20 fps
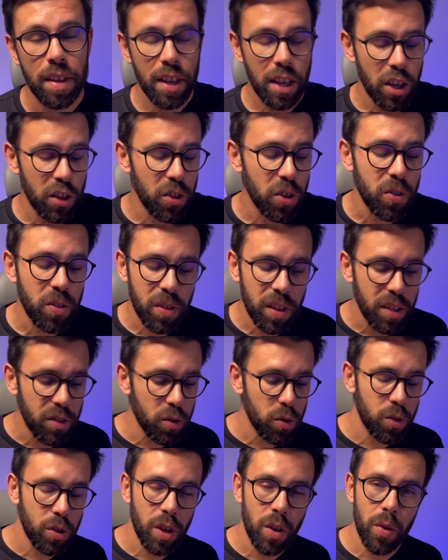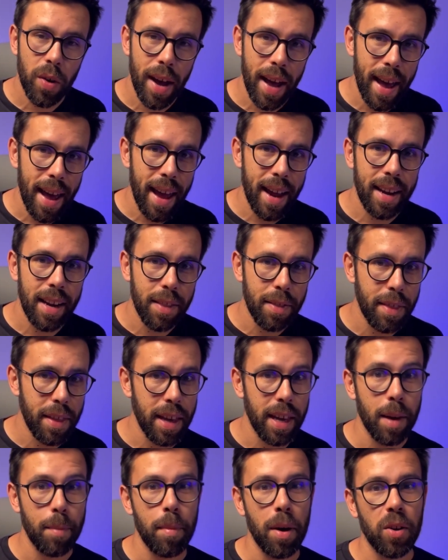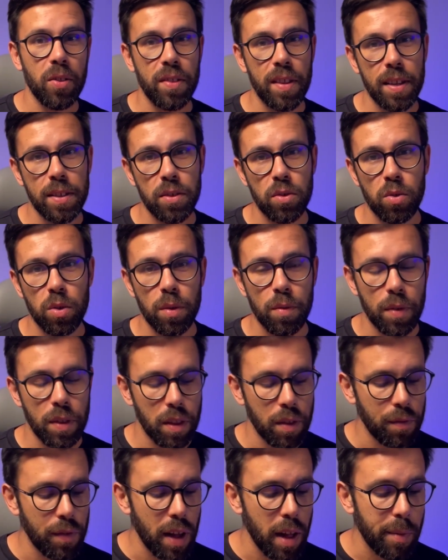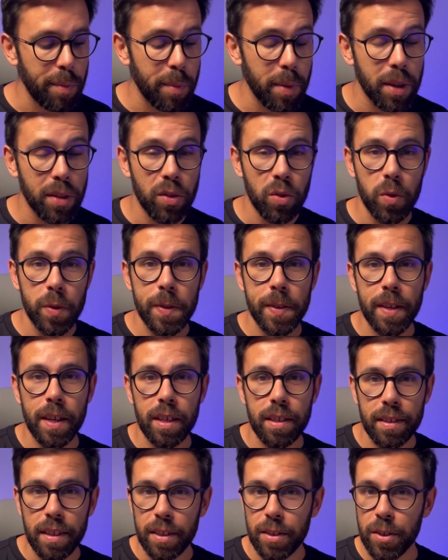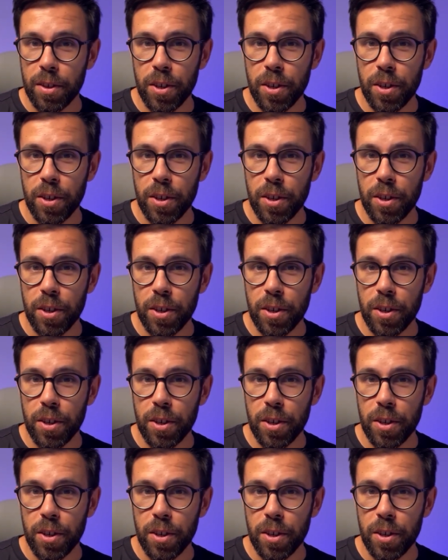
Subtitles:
You don't need to know anything about test-driven development to start that